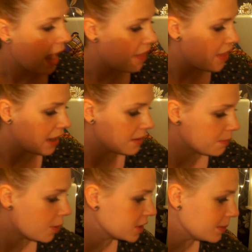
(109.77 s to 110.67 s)
And then
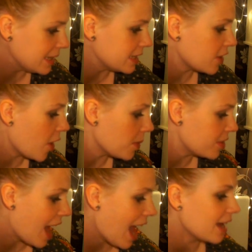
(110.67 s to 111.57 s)
possibly to go
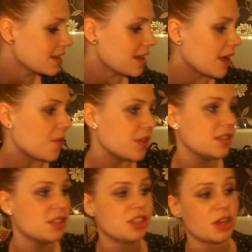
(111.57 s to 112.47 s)
with that, I got
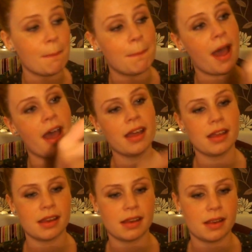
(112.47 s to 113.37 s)
this jumper.
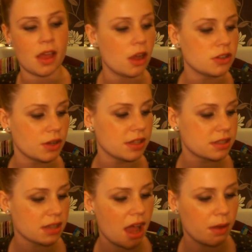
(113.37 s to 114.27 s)
Oh sorry, the
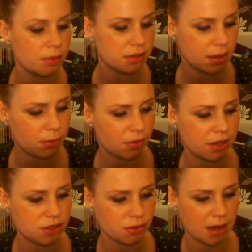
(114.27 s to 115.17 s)
skirt was, I'm not
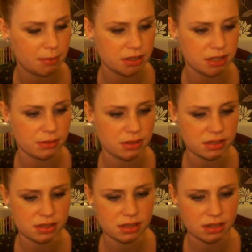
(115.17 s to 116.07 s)
really sure how much it
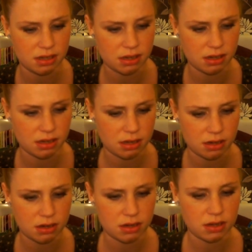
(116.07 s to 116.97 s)
was.
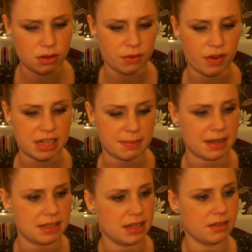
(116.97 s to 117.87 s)
Not very
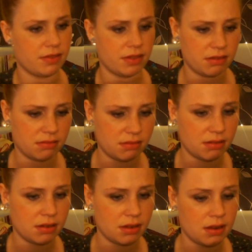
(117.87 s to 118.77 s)
expensive
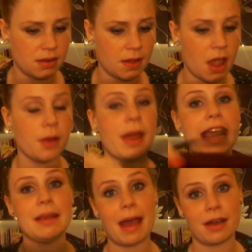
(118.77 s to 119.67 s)
oh,
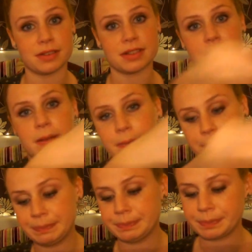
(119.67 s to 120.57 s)
eight pounds.
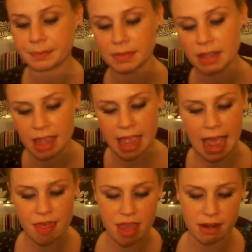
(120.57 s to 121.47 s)

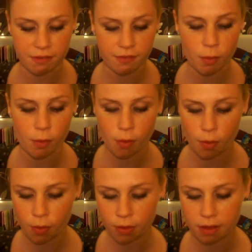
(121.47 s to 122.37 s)
And then
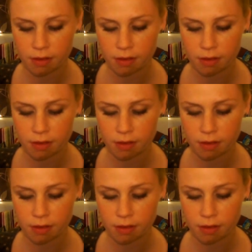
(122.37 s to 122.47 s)
for